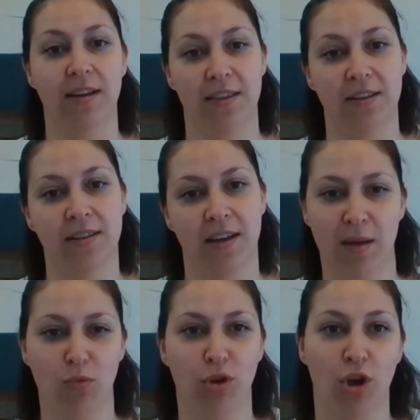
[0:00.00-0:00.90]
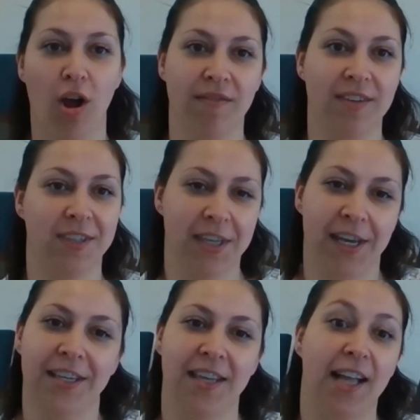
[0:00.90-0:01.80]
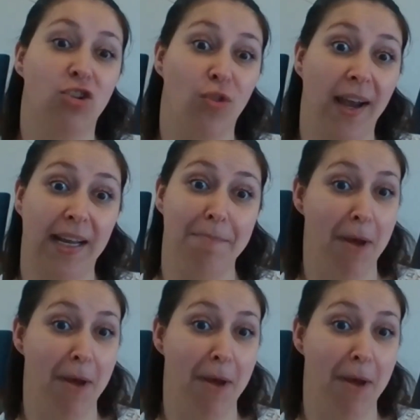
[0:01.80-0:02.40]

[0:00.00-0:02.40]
in the team who oversees our training